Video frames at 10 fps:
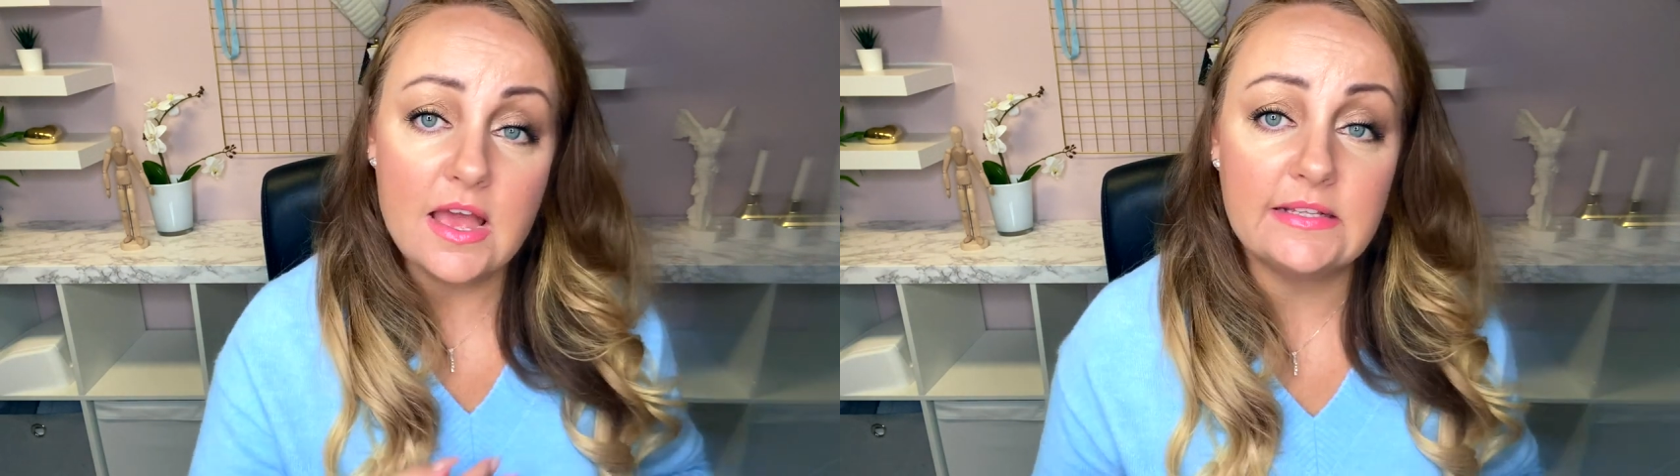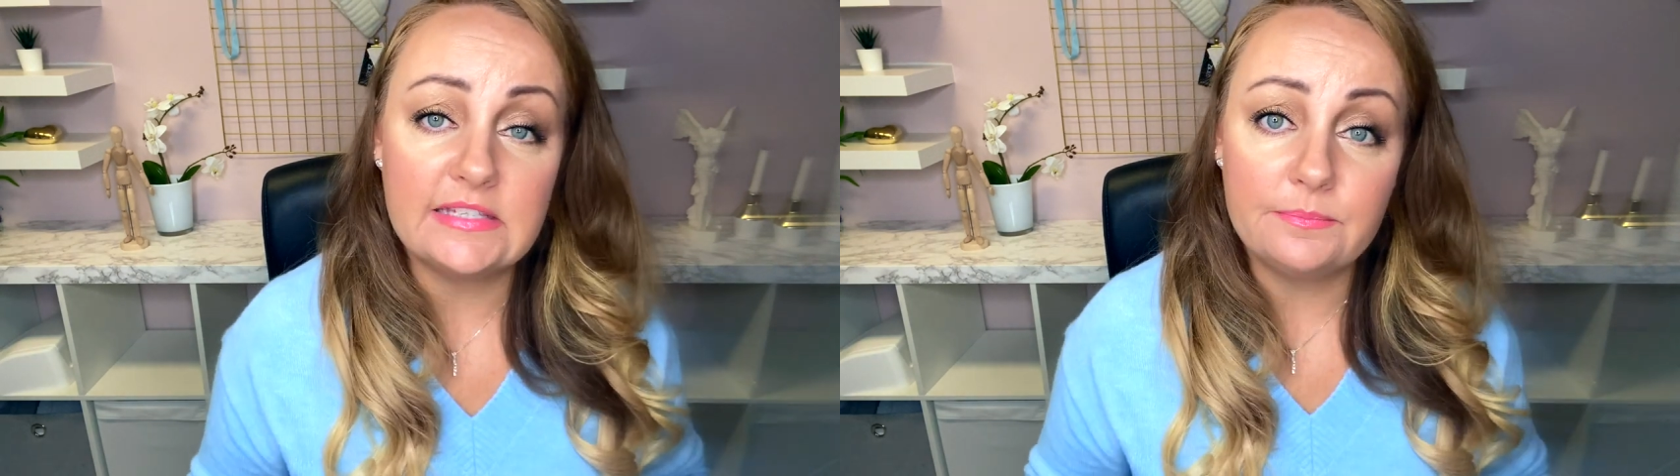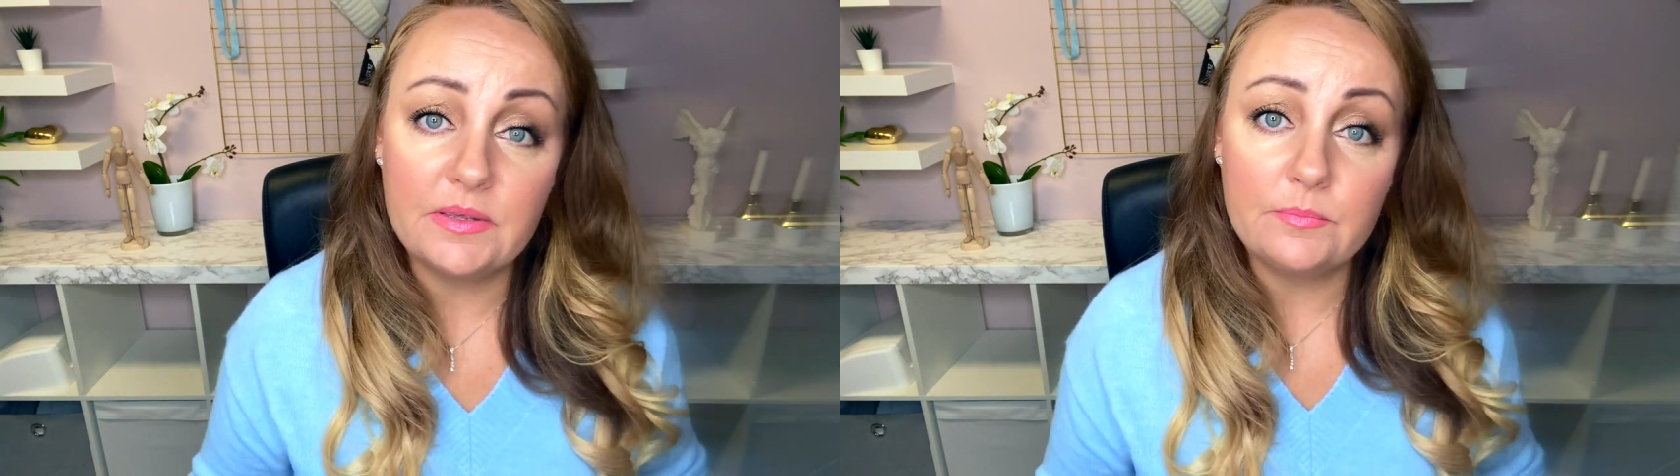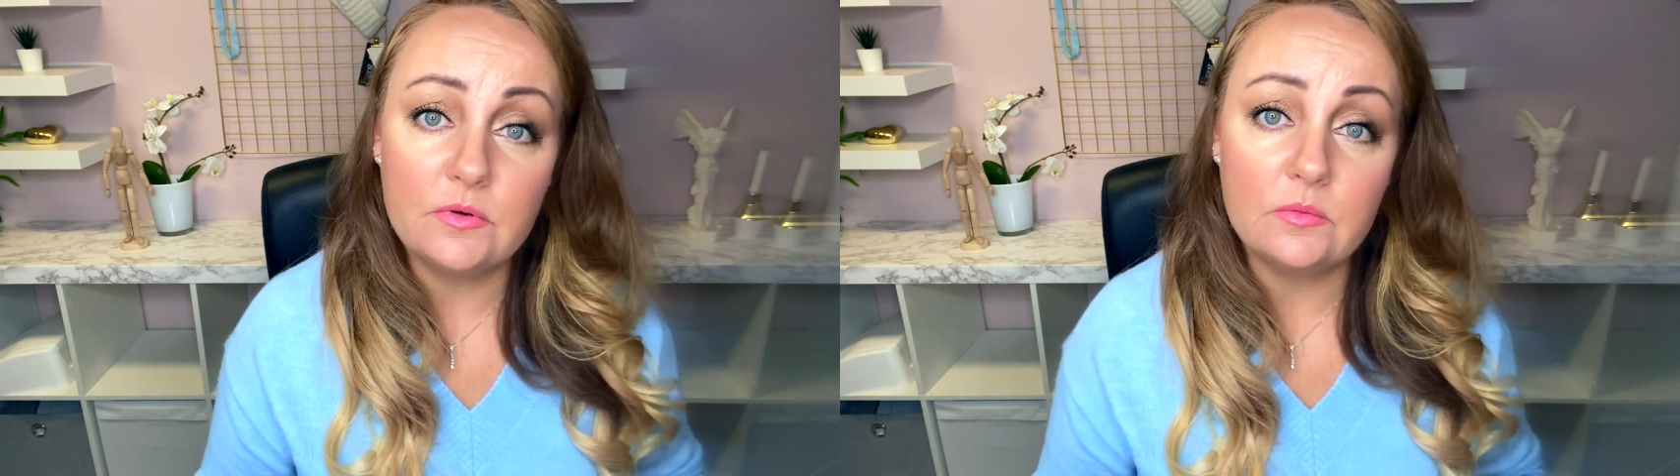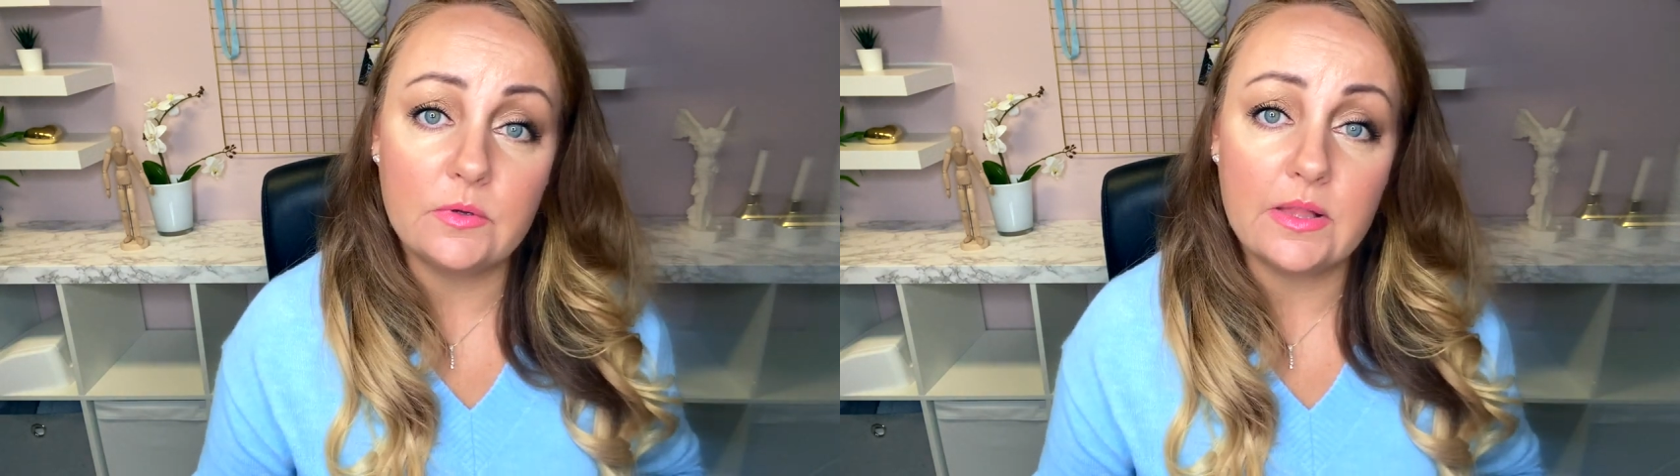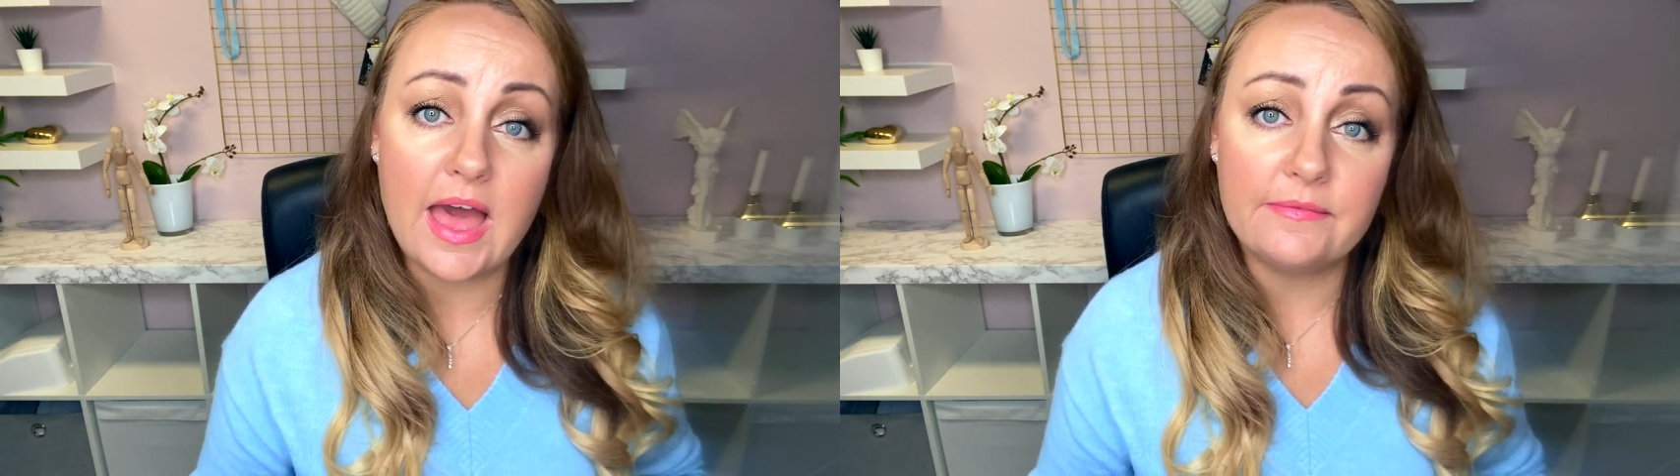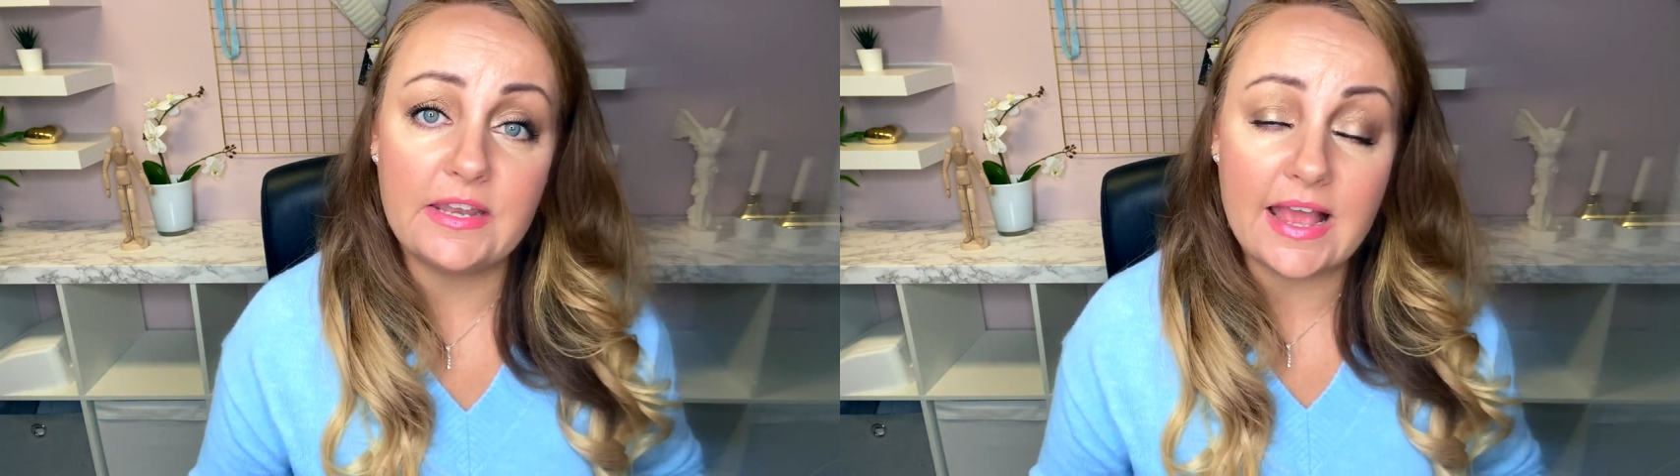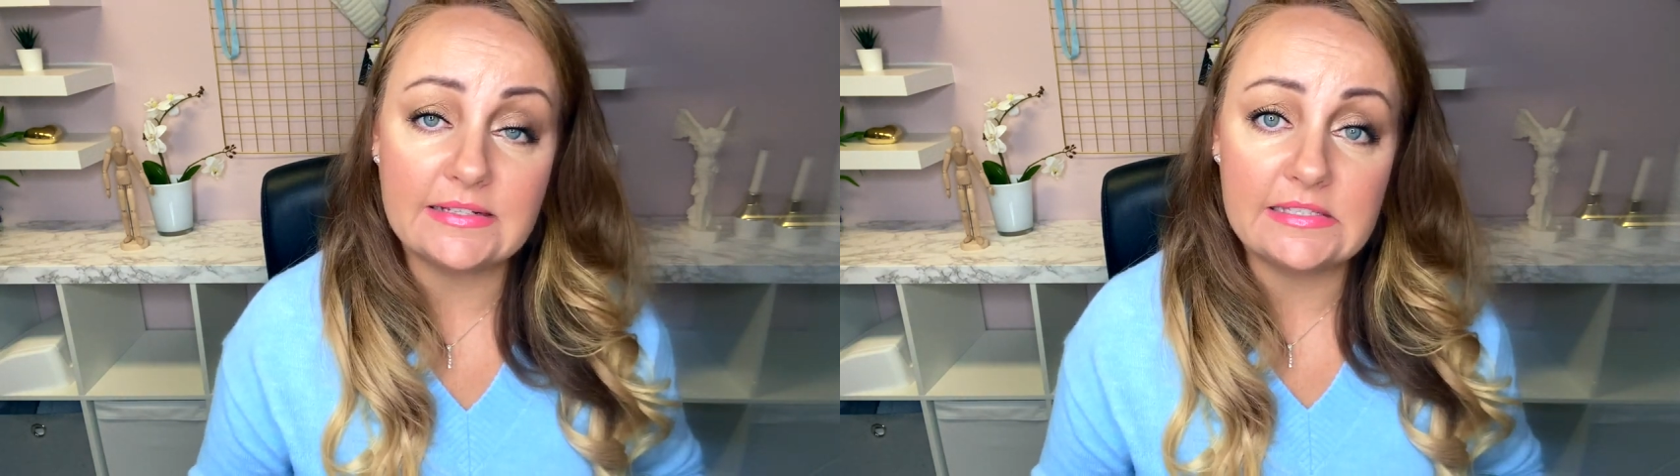And some people will have an
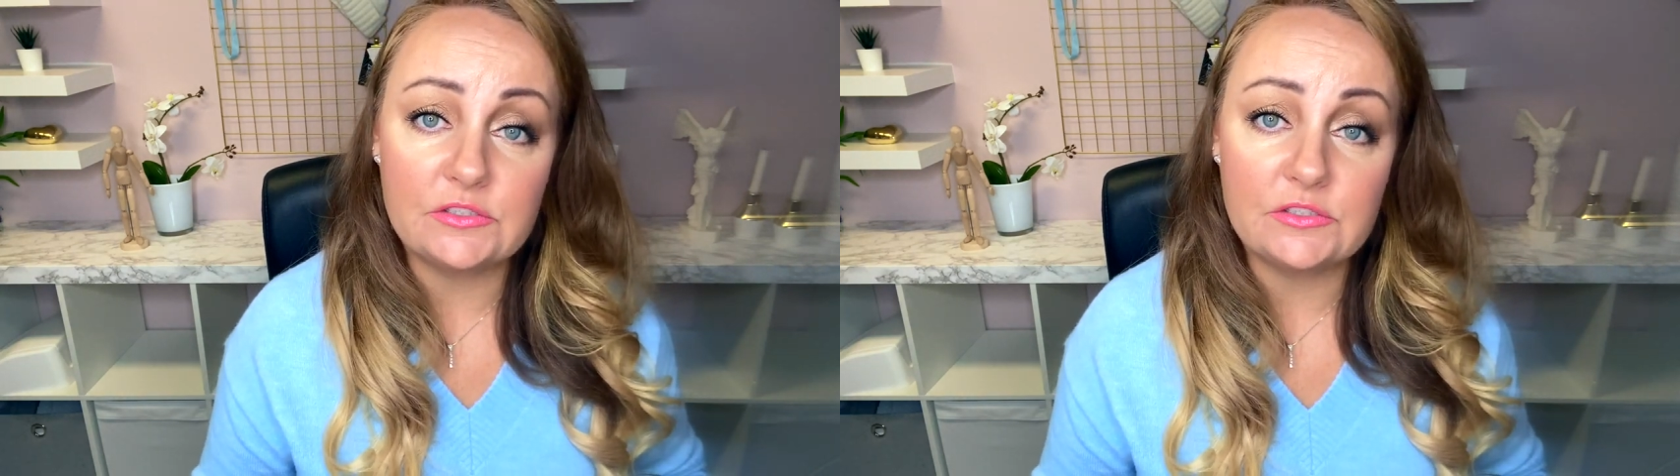access